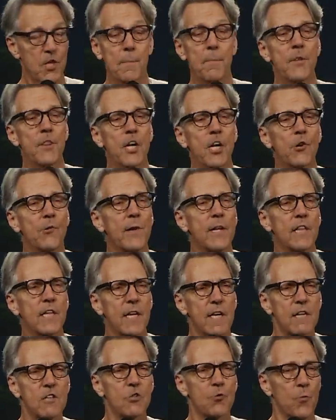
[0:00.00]
some of the
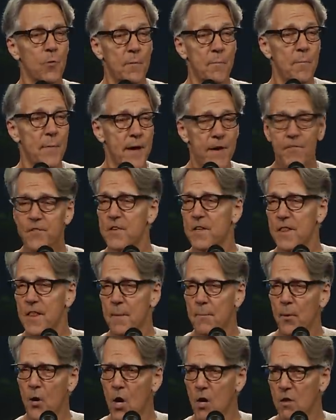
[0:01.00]
Corinthians were miffed
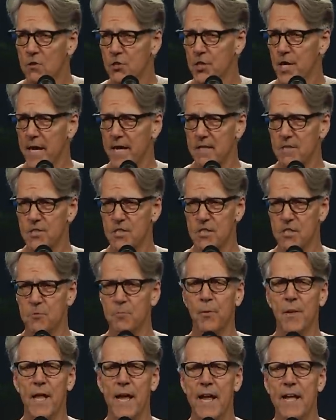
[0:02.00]
that Paul changed
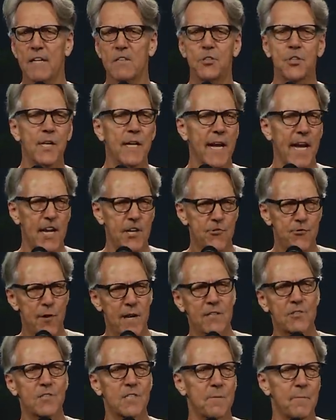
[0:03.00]
his plans. You can't
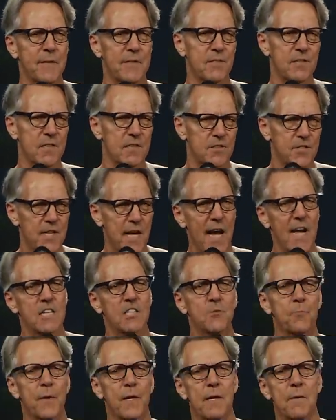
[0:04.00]
trust him. He says
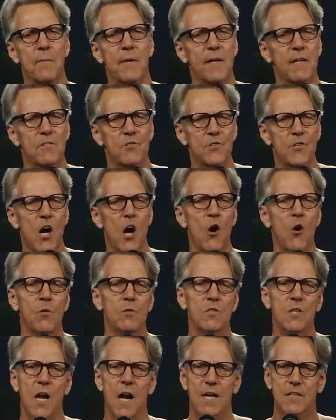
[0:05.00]
yes, but he means
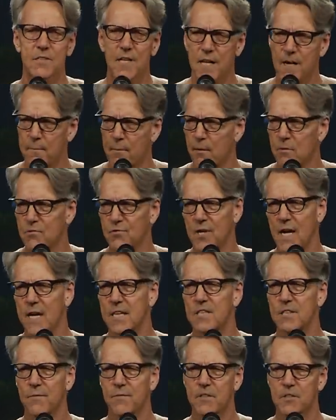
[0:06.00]
no, talks out of both
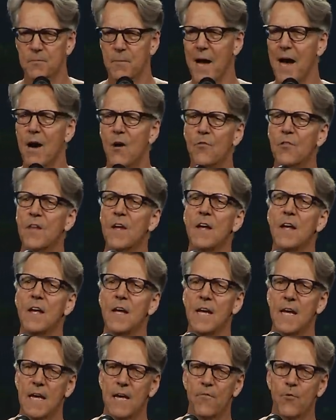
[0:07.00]
sides of his mouth.
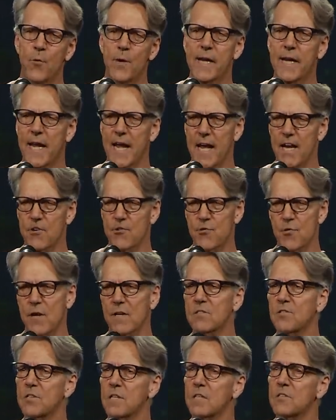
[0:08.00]
If we can't
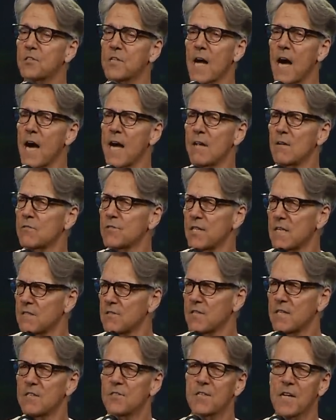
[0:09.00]
trust this guy who
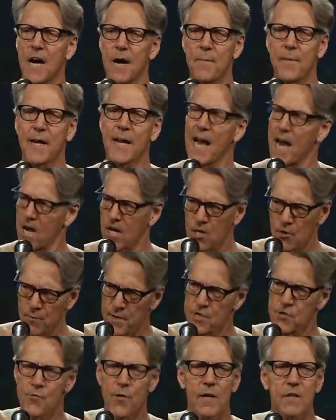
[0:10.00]
says he's coming, how can
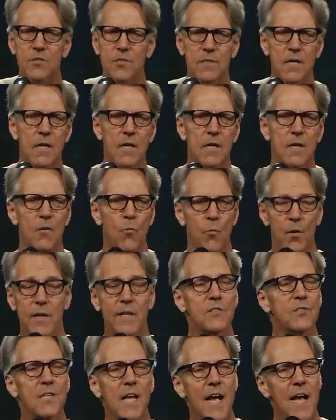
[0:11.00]
we trust
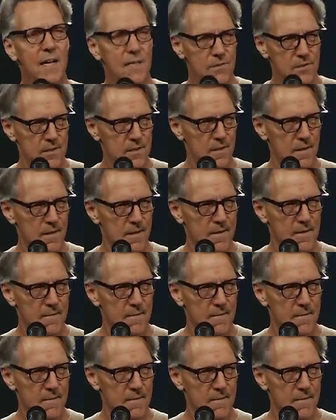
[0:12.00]
what he says?